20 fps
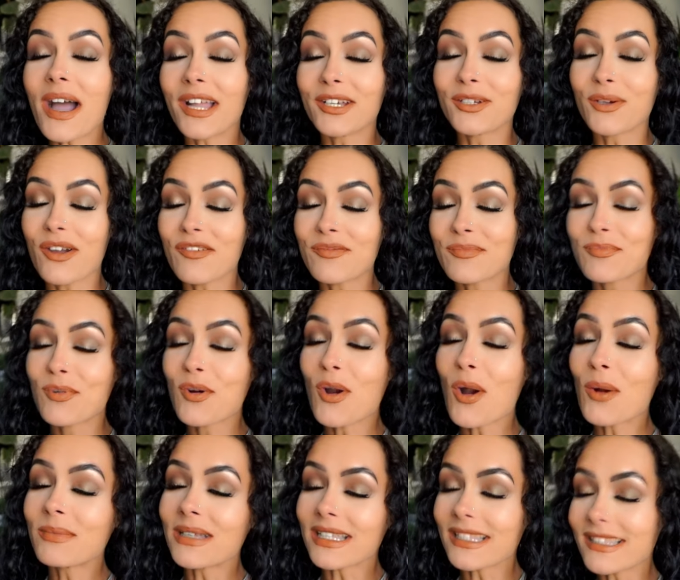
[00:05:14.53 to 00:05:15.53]
I know I've
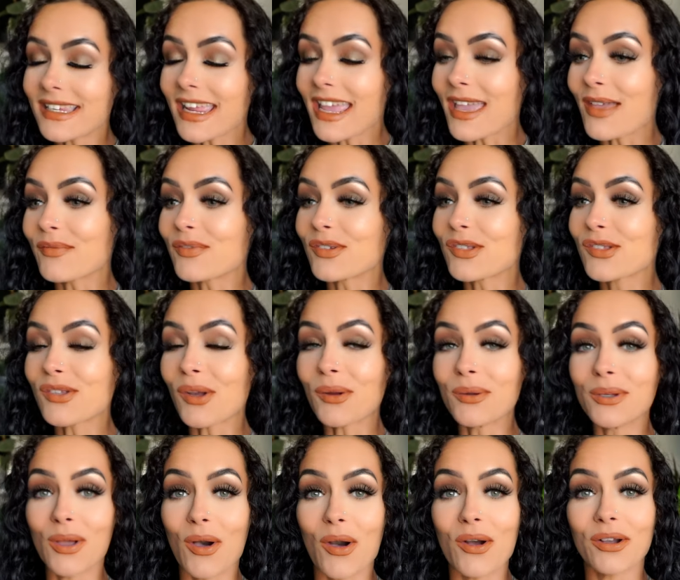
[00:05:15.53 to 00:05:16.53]
promised it for so
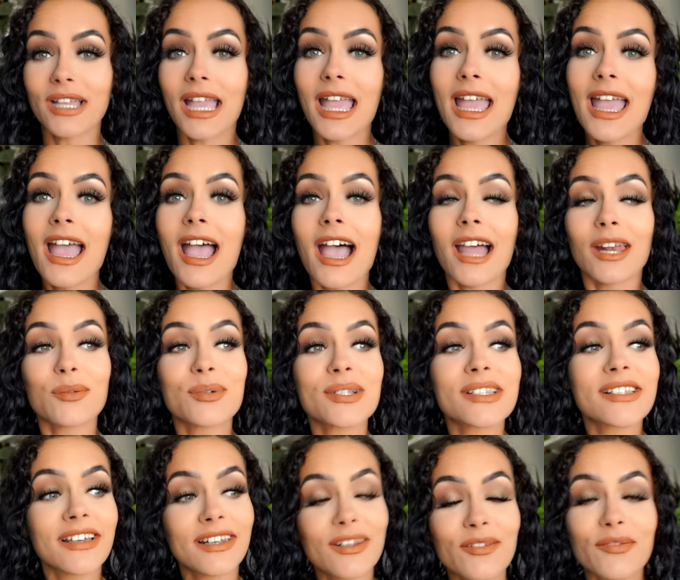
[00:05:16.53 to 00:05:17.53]
long and I was
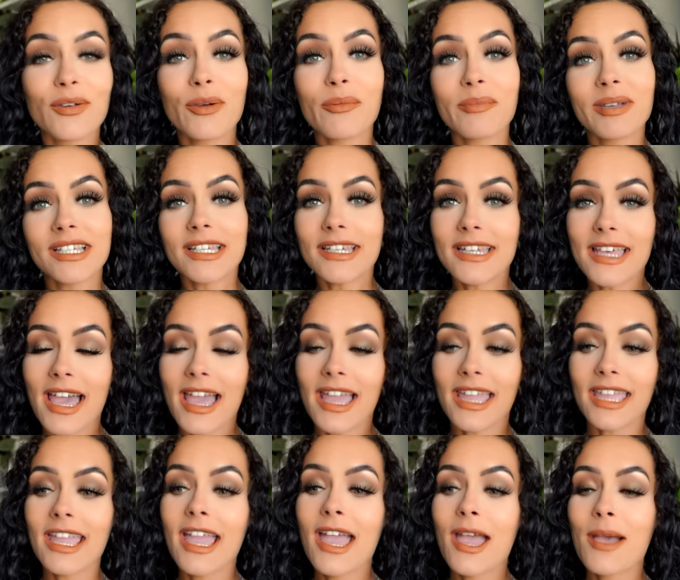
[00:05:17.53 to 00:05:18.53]
gonna film it
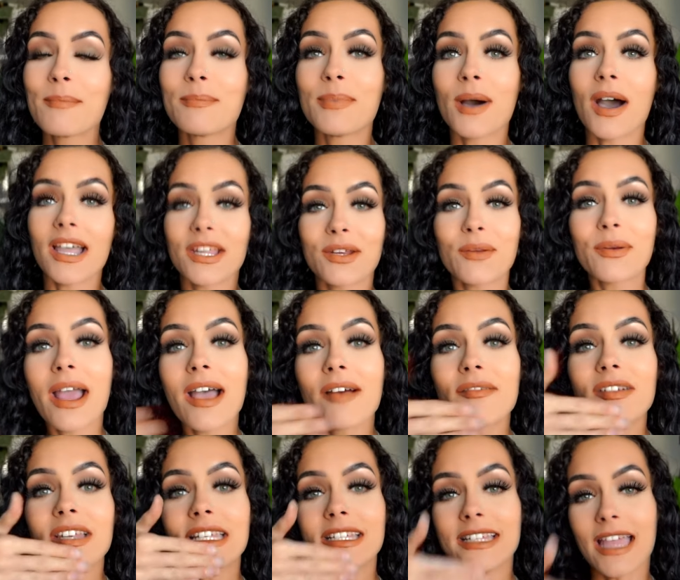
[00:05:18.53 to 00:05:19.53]
today, but I don't have
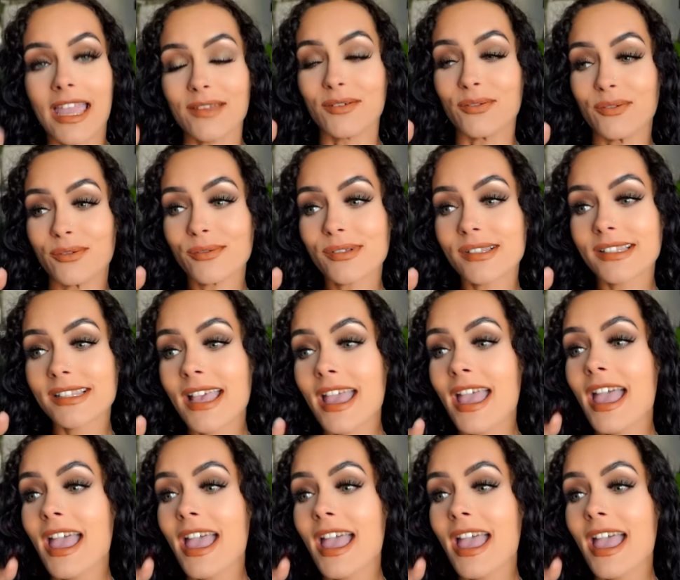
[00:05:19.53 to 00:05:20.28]
any nails.